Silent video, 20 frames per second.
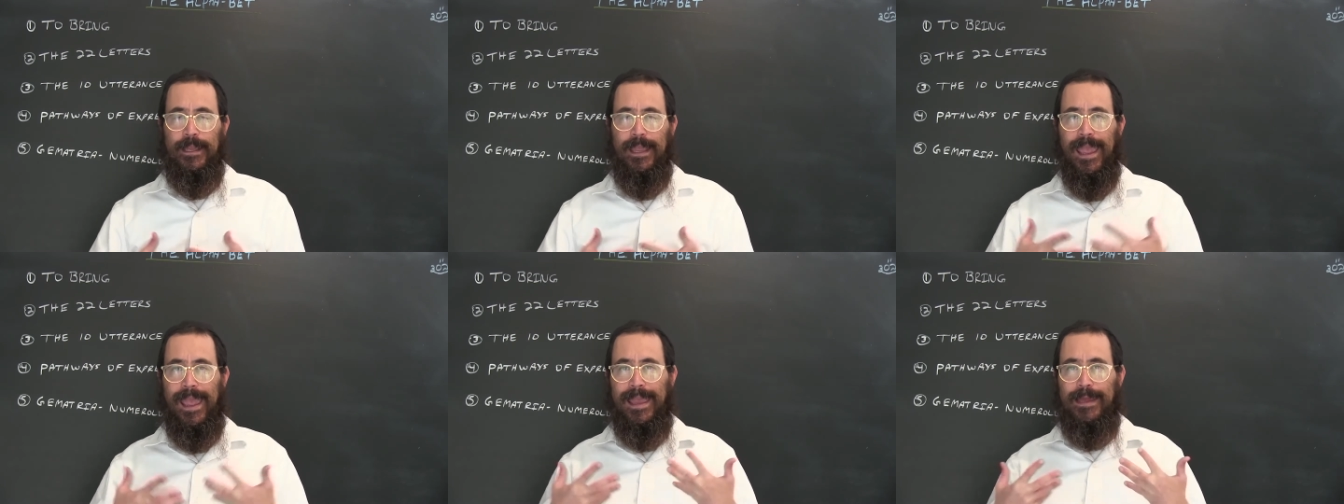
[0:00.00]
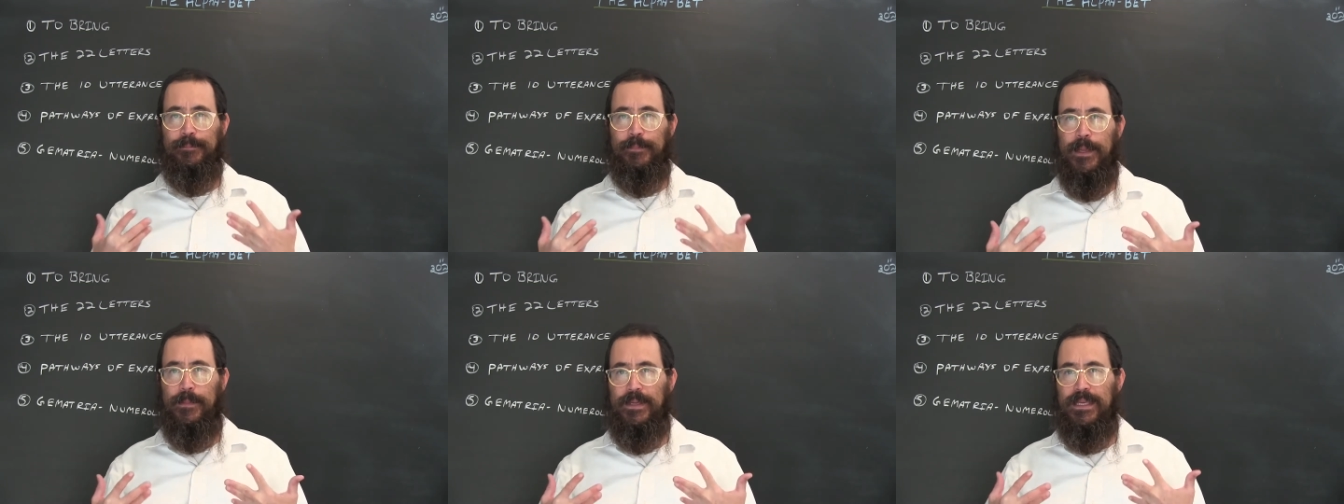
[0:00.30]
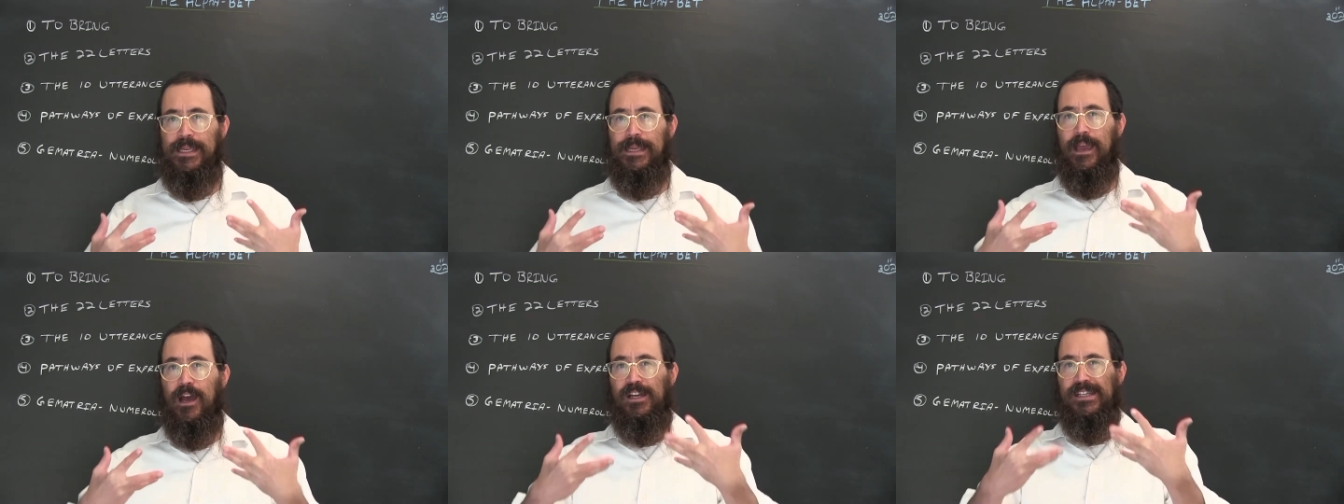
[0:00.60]
and
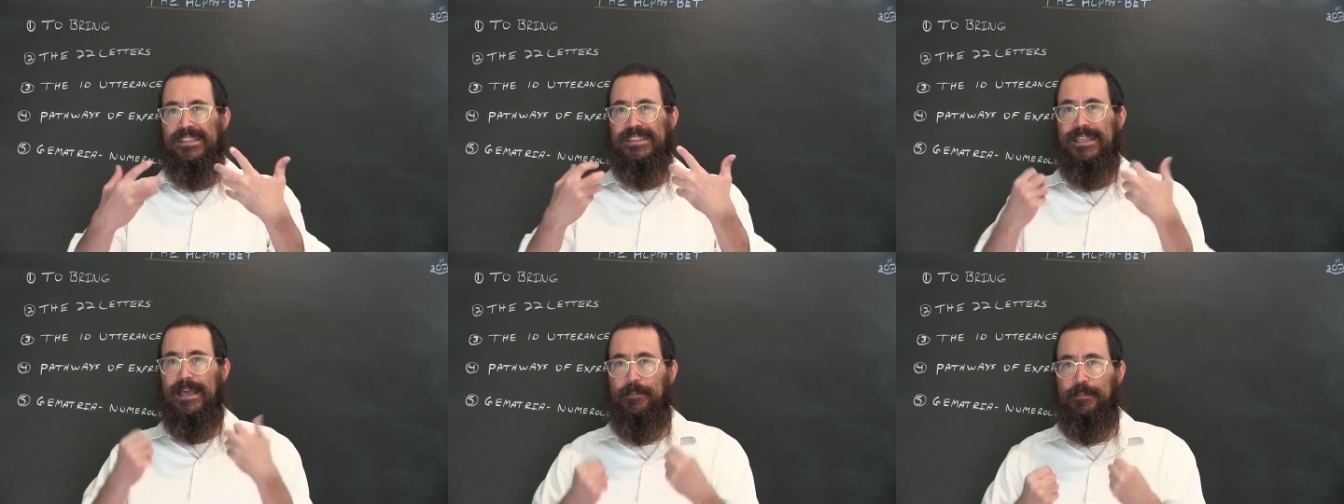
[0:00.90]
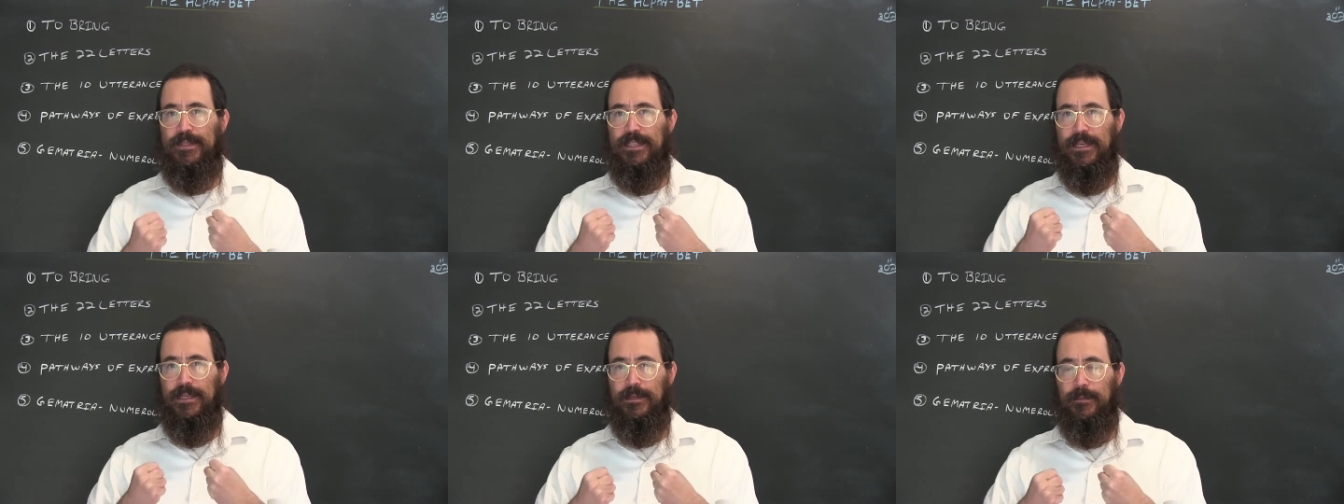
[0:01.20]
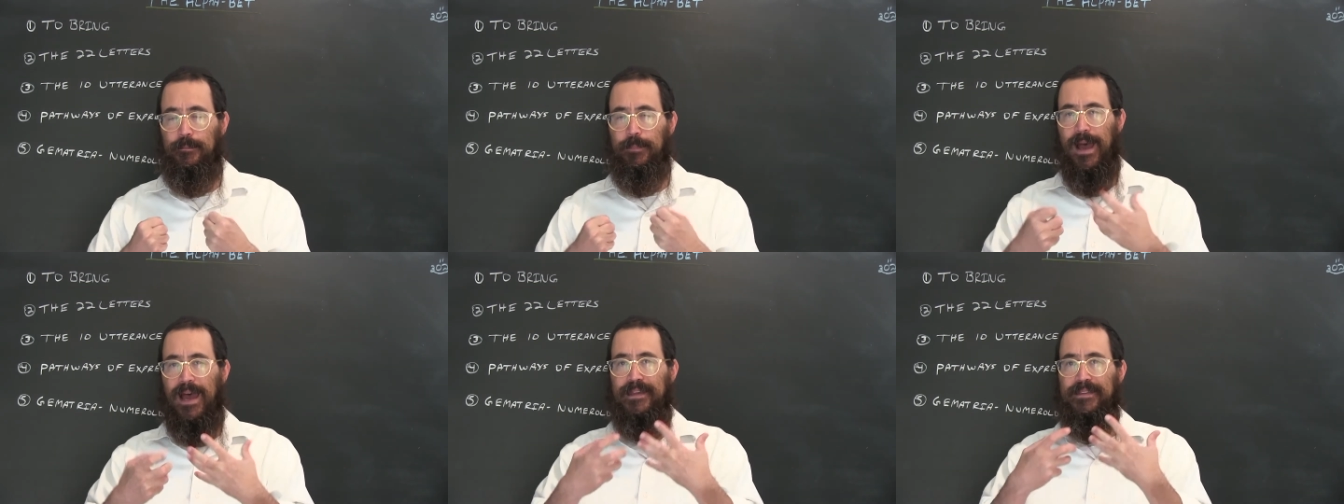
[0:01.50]
maybe
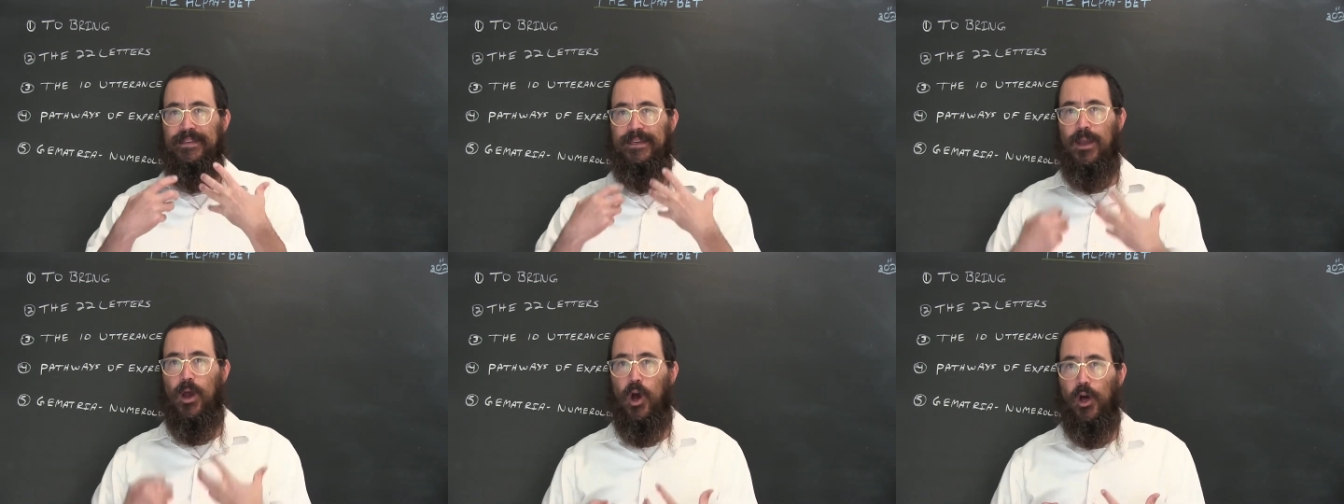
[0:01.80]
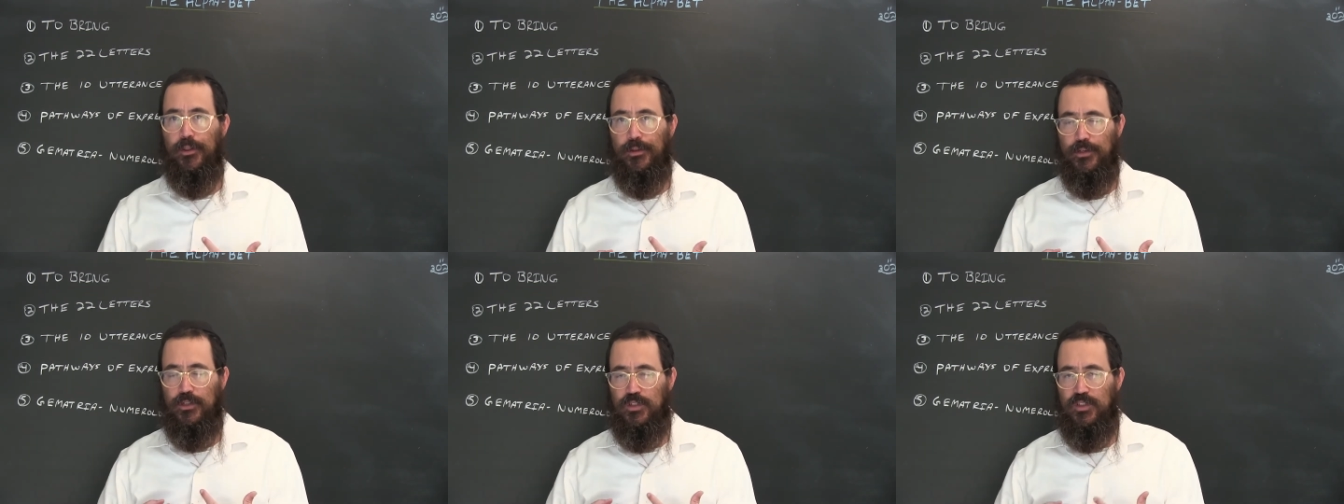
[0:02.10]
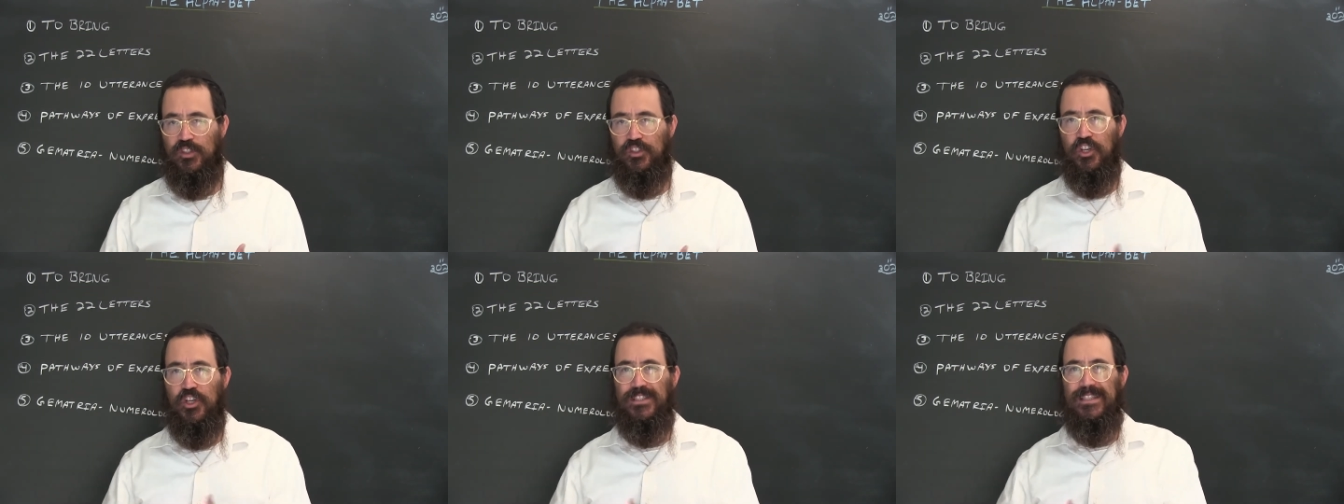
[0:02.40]
accepted by the
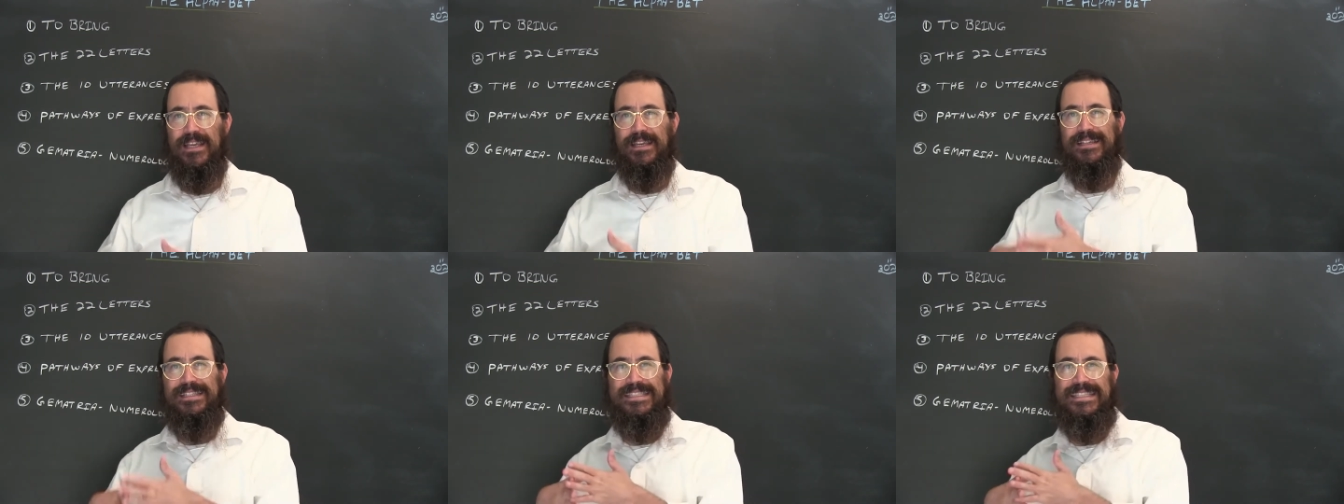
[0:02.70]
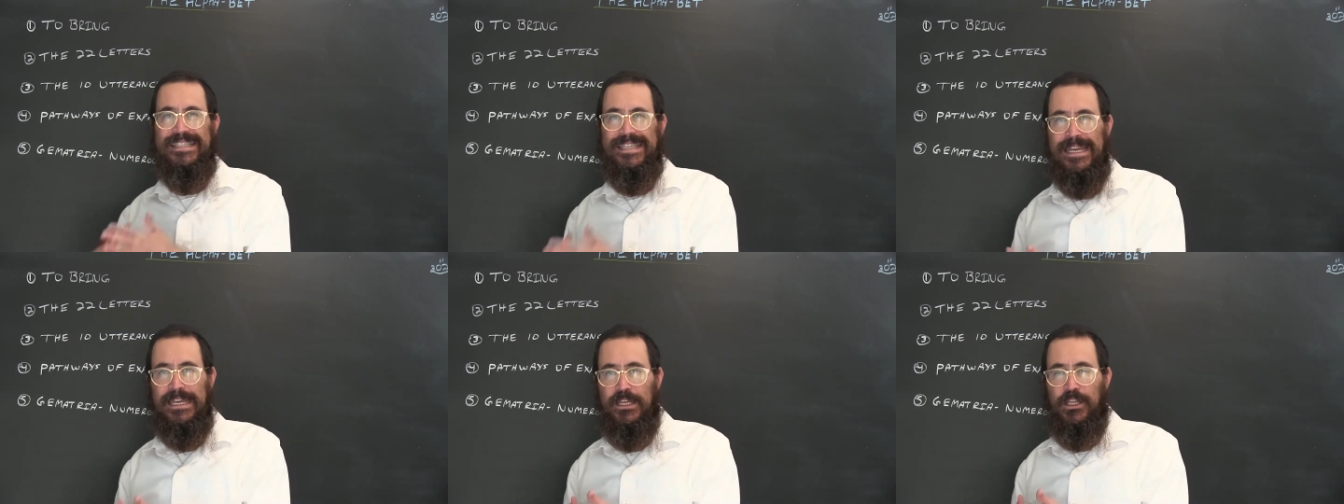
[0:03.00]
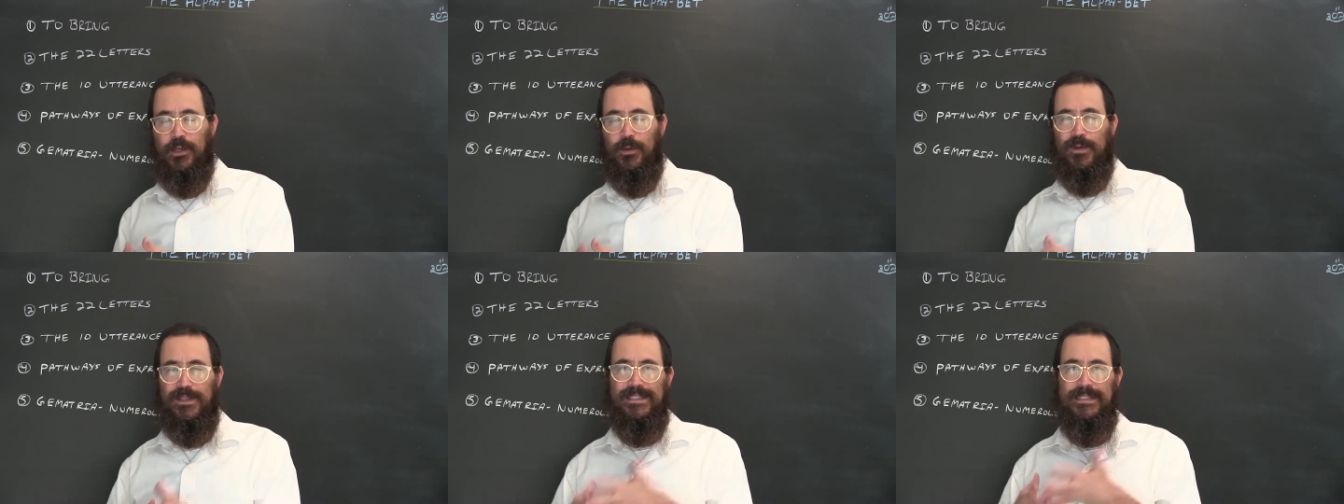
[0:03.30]
others, just like a sinew.